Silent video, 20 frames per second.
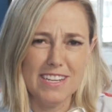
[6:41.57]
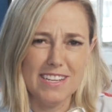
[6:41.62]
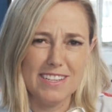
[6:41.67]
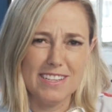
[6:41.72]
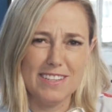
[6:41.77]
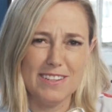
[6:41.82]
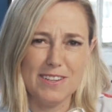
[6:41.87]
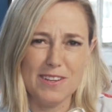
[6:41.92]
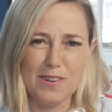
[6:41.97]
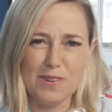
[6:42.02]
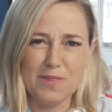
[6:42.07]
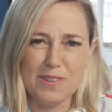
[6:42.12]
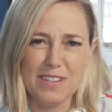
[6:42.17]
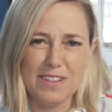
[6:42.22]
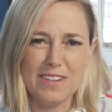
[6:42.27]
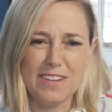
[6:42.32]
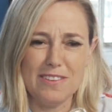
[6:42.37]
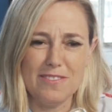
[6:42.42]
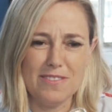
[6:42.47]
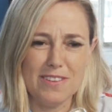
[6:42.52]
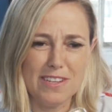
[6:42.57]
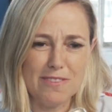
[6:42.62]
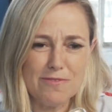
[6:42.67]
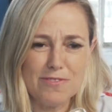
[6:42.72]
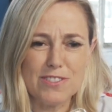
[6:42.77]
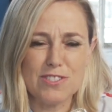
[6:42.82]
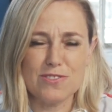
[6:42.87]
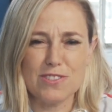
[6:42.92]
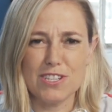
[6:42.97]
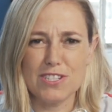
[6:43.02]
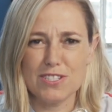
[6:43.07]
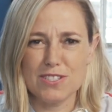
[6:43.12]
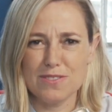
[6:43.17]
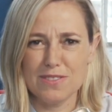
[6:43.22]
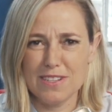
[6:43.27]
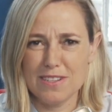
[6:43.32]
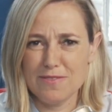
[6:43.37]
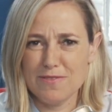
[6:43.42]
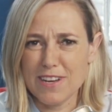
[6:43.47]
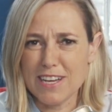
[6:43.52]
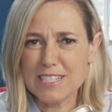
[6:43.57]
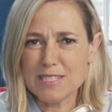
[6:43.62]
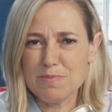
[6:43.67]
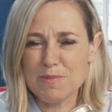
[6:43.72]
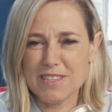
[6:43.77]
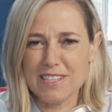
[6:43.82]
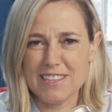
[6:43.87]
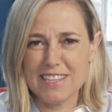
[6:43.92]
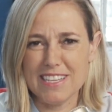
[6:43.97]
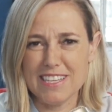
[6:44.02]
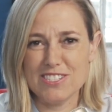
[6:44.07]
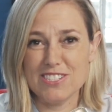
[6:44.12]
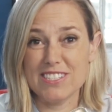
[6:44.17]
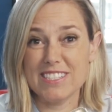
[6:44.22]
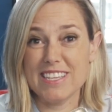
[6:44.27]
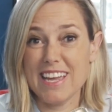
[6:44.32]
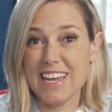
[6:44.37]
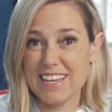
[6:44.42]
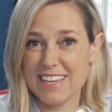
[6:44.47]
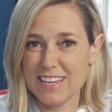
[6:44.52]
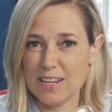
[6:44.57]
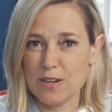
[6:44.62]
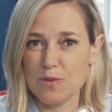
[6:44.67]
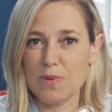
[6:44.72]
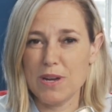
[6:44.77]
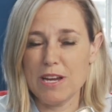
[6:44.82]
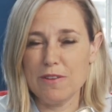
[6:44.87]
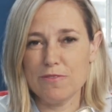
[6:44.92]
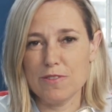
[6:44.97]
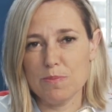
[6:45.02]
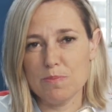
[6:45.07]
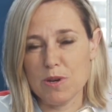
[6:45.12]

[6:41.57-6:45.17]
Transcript: in infrastructure and investment that they just can't get away from.